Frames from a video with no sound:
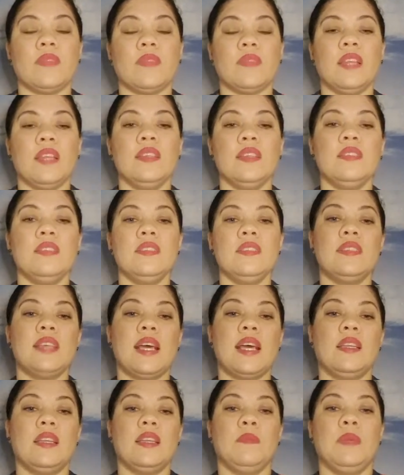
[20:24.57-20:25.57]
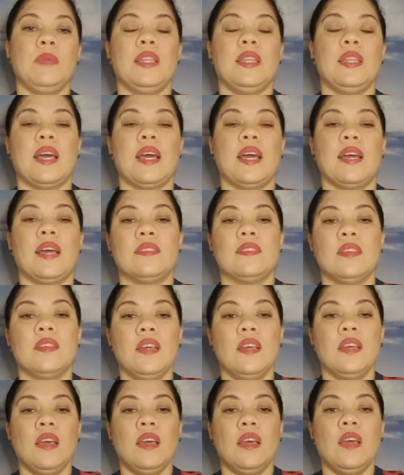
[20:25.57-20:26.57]
this is telling me that
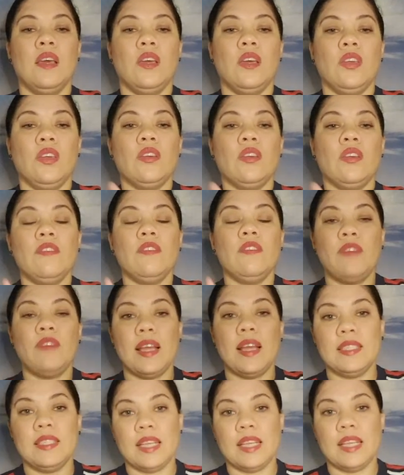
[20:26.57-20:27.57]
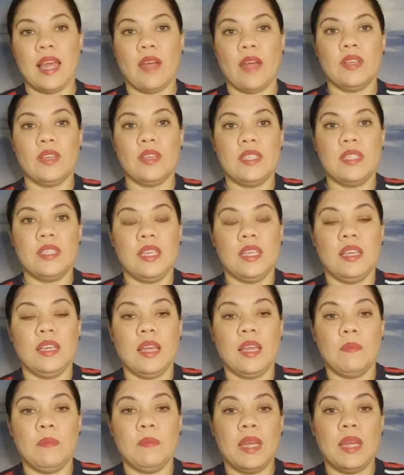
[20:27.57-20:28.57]
you're going to find clarity
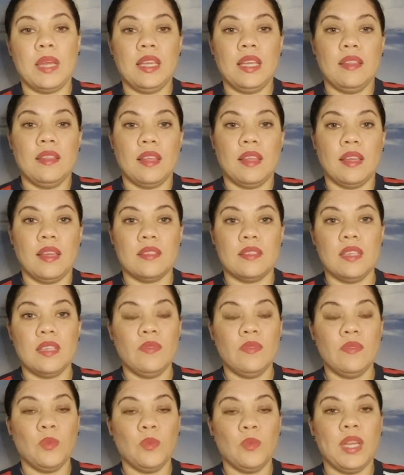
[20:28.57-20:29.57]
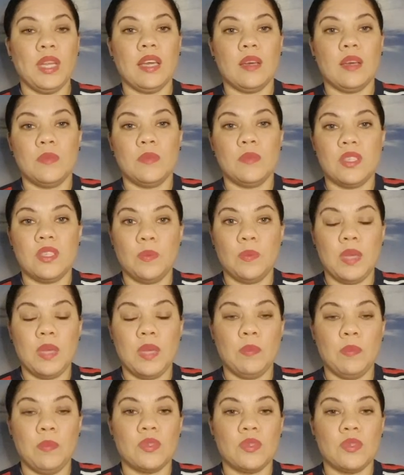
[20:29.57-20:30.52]
in many things, even when it comes to people.